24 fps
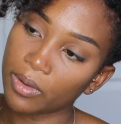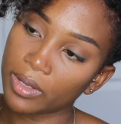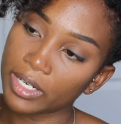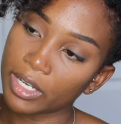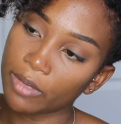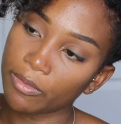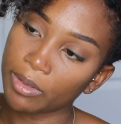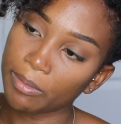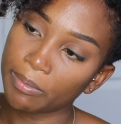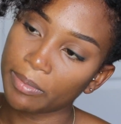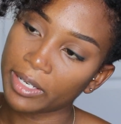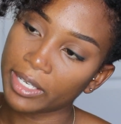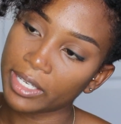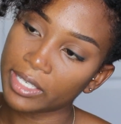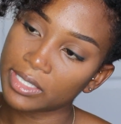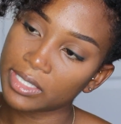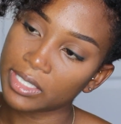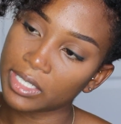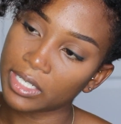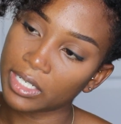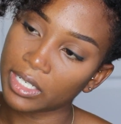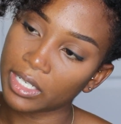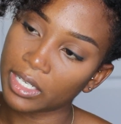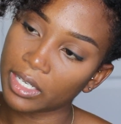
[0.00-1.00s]
one that we placed
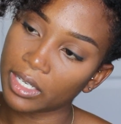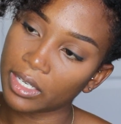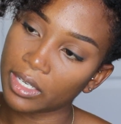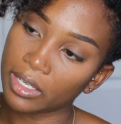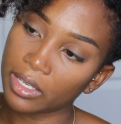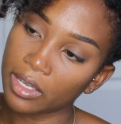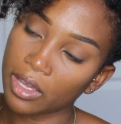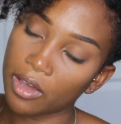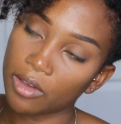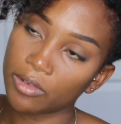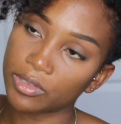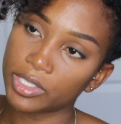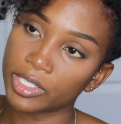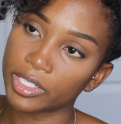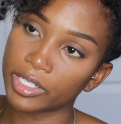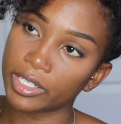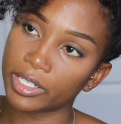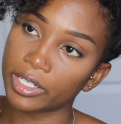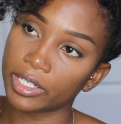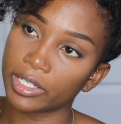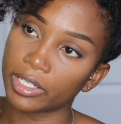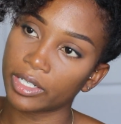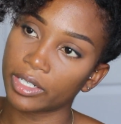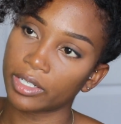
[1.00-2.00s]
in the
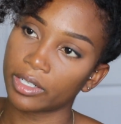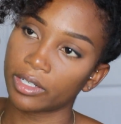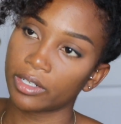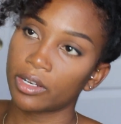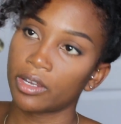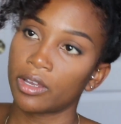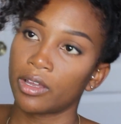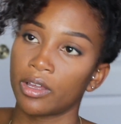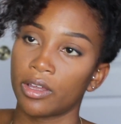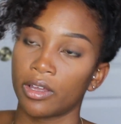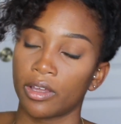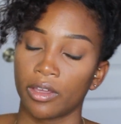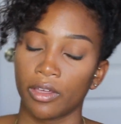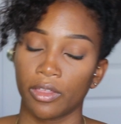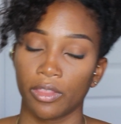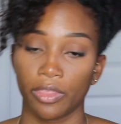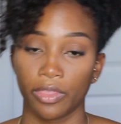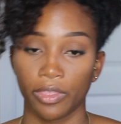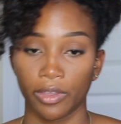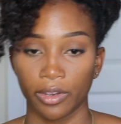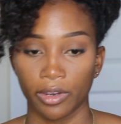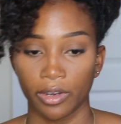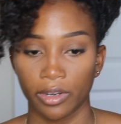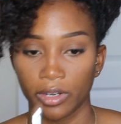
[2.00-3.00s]
outer
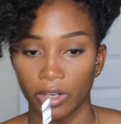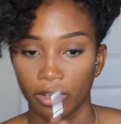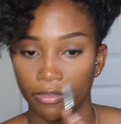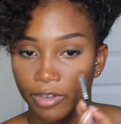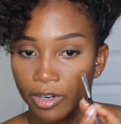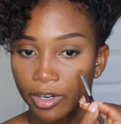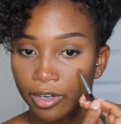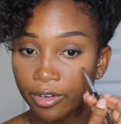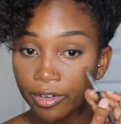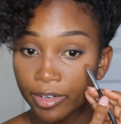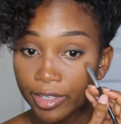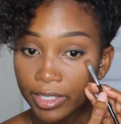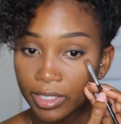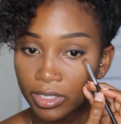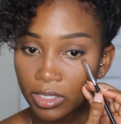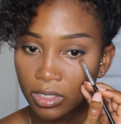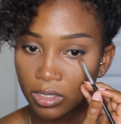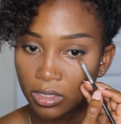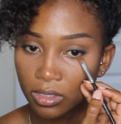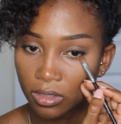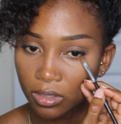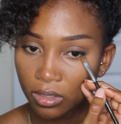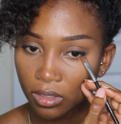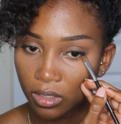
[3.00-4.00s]
third of our crease,
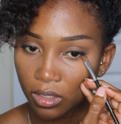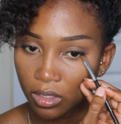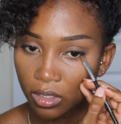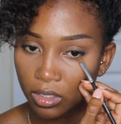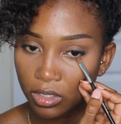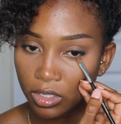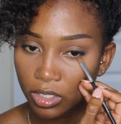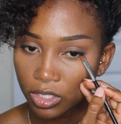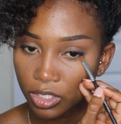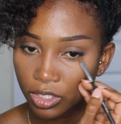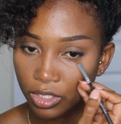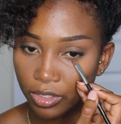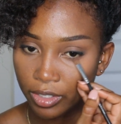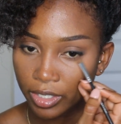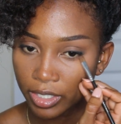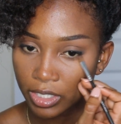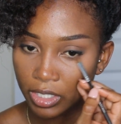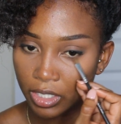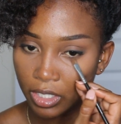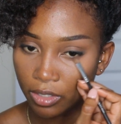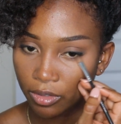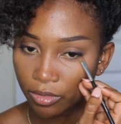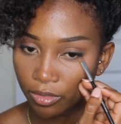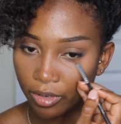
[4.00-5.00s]
and just
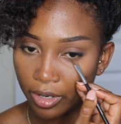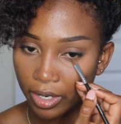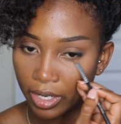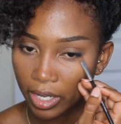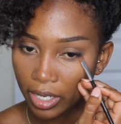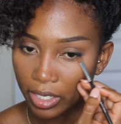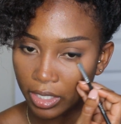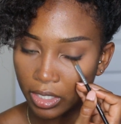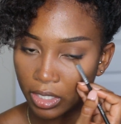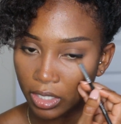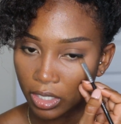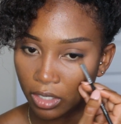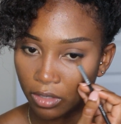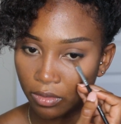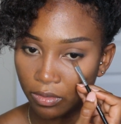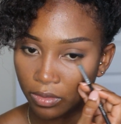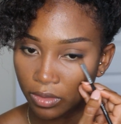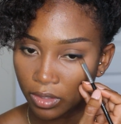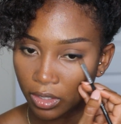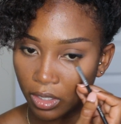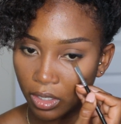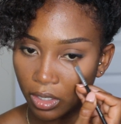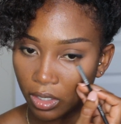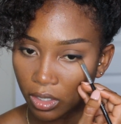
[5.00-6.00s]
trace it right underneath
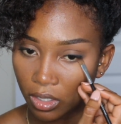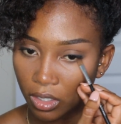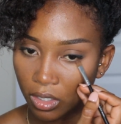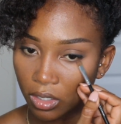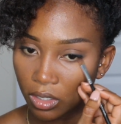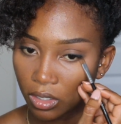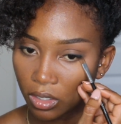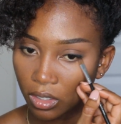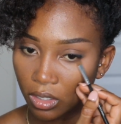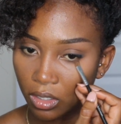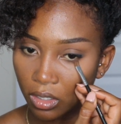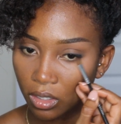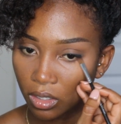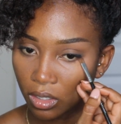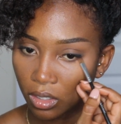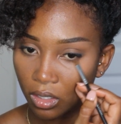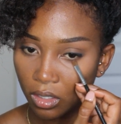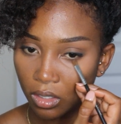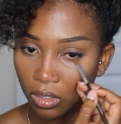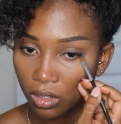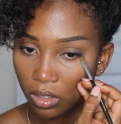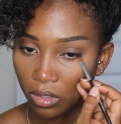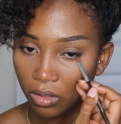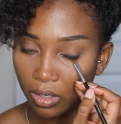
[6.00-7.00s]
the
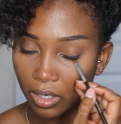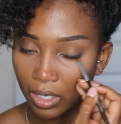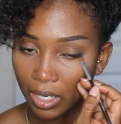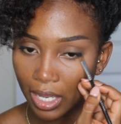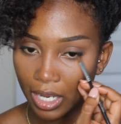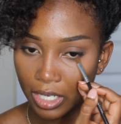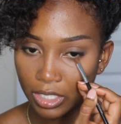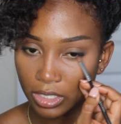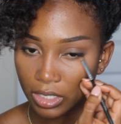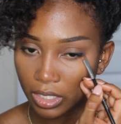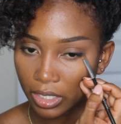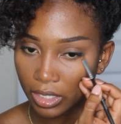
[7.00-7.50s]
lower lash